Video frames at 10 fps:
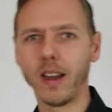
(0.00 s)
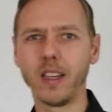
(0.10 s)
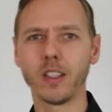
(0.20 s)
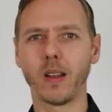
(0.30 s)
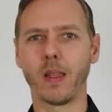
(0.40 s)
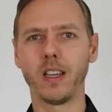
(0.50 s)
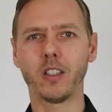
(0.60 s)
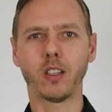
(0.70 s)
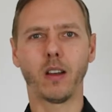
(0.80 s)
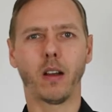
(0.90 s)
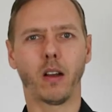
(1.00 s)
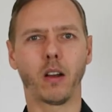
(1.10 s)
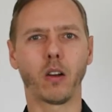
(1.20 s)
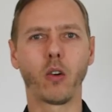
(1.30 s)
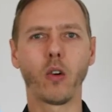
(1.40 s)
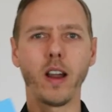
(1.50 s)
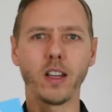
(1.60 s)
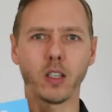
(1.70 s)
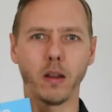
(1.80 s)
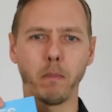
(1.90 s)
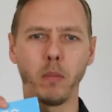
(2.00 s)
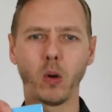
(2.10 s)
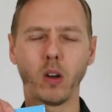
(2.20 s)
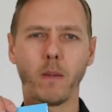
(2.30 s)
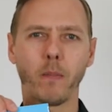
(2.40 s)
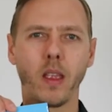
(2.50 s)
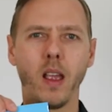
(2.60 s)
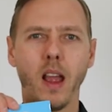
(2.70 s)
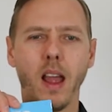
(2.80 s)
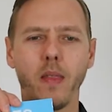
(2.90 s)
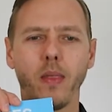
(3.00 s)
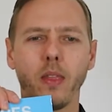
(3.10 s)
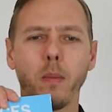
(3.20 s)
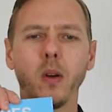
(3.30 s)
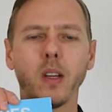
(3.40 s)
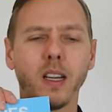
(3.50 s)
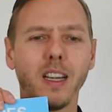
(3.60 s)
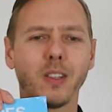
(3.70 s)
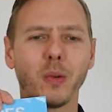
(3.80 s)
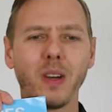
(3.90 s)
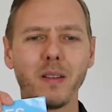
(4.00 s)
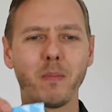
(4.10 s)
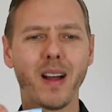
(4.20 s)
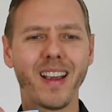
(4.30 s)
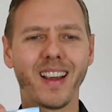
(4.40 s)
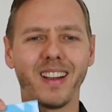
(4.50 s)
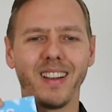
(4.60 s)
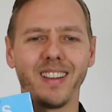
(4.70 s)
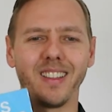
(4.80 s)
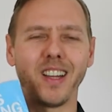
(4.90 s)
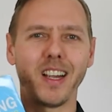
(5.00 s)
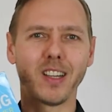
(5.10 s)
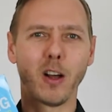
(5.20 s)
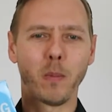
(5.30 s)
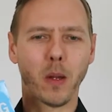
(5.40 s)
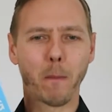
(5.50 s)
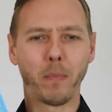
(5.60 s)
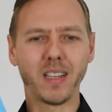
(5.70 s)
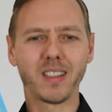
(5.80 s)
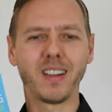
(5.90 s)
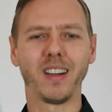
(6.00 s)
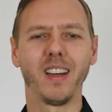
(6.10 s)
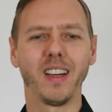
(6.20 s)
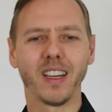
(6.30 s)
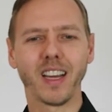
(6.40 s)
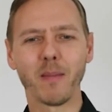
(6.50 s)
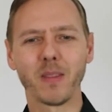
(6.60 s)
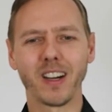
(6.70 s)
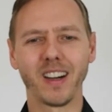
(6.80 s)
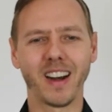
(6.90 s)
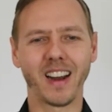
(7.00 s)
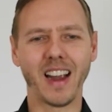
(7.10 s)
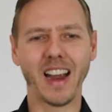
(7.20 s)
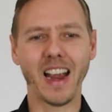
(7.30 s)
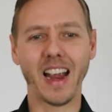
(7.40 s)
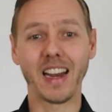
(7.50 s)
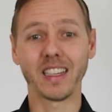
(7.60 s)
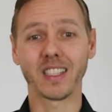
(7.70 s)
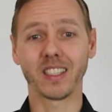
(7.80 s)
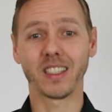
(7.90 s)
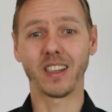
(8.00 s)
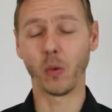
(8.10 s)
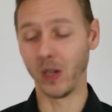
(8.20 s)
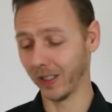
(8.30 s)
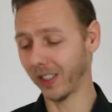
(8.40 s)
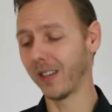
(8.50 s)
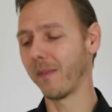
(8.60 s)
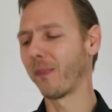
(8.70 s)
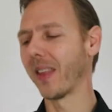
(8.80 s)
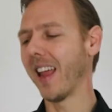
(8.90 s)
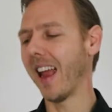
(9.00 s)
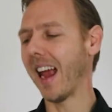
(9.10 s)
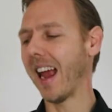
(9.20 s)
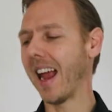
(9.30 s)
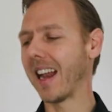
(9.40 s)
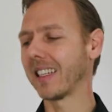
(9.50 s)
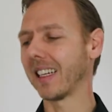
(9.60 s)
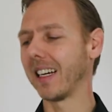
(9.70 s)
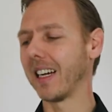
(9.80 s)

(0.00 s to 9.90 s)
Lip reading: is this great book. And the book is written by Zeithalm, Bittner, Gremler and Wilson. And